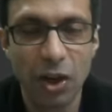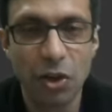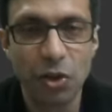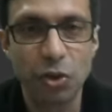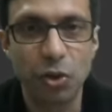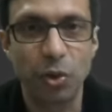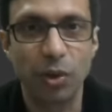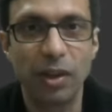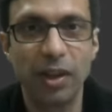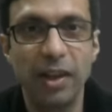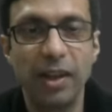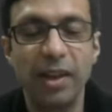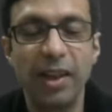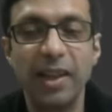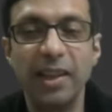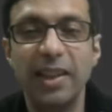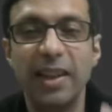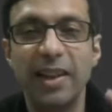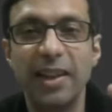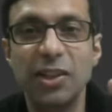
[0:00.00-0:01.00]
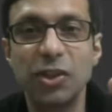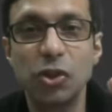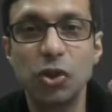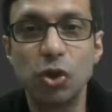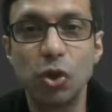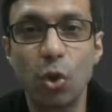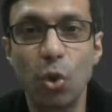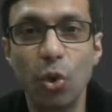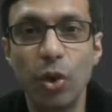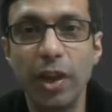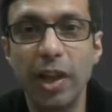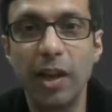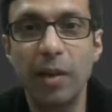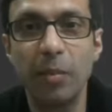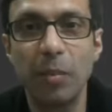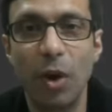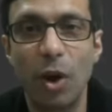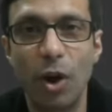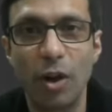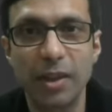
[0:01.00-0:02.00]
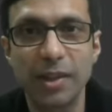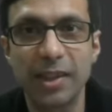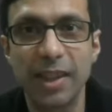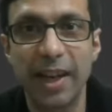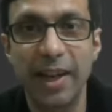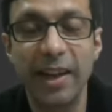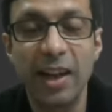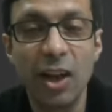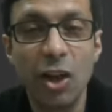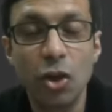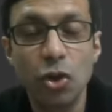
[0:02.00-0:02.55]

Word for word: So clearly there is sodium oxide.